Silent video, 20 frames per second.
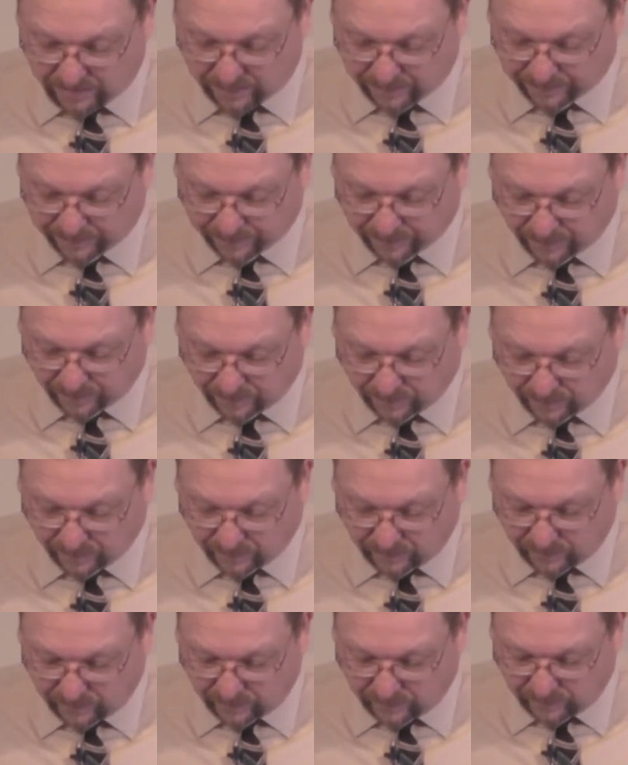
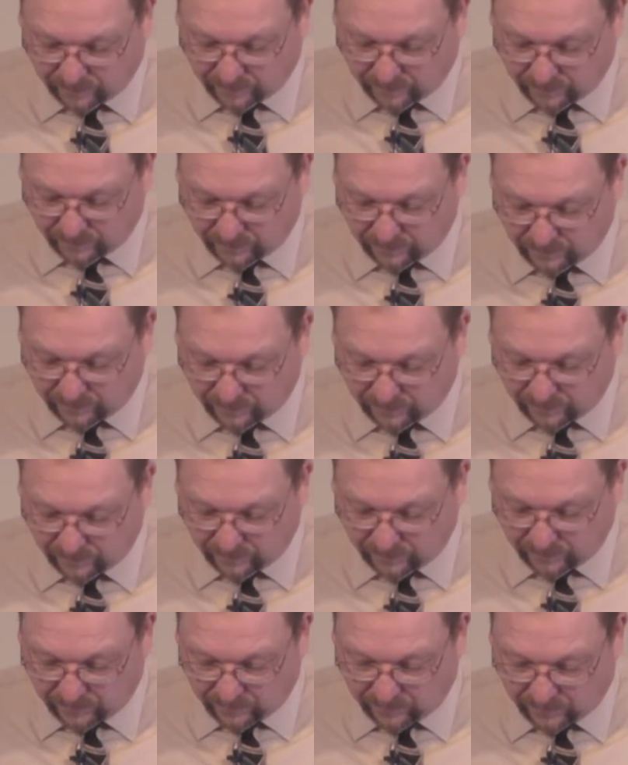
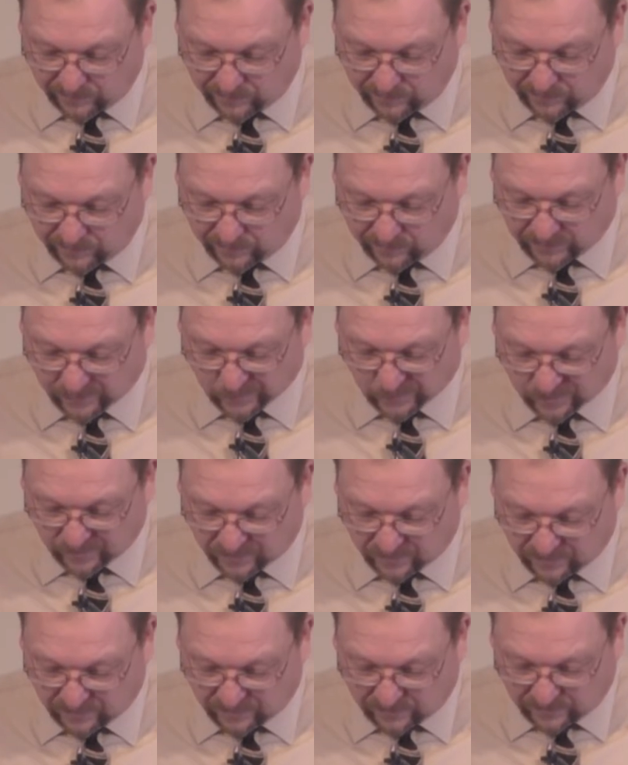
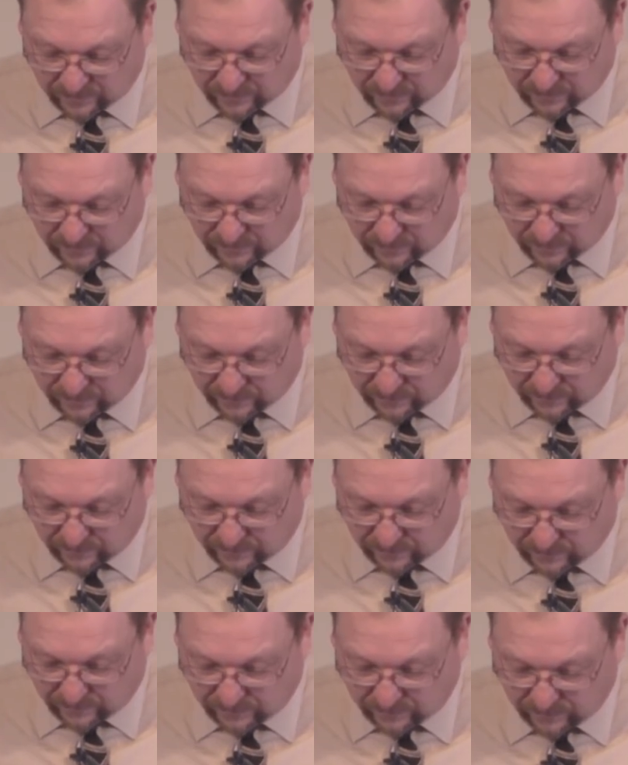
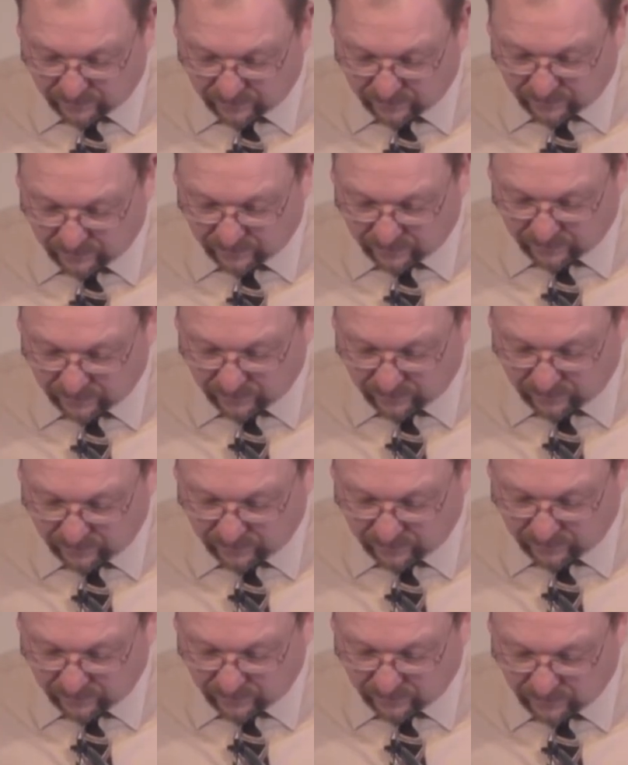
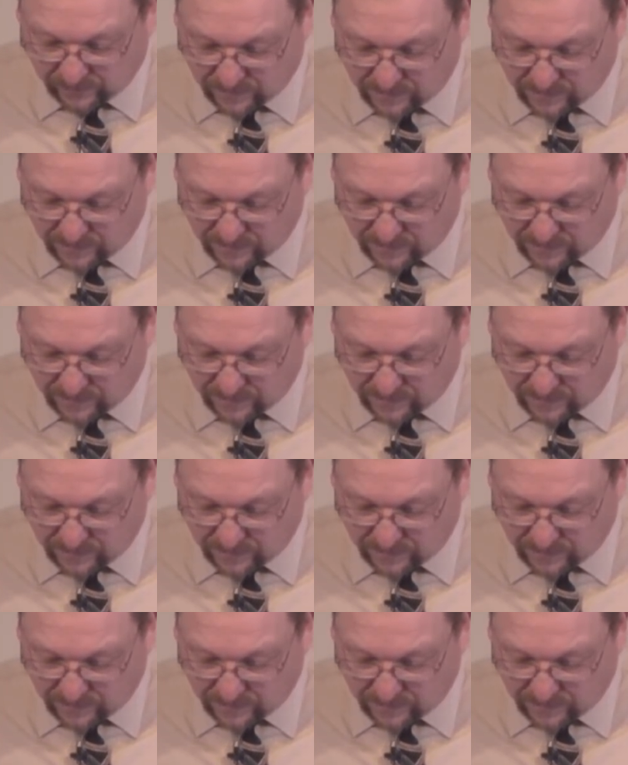Nobody speaks.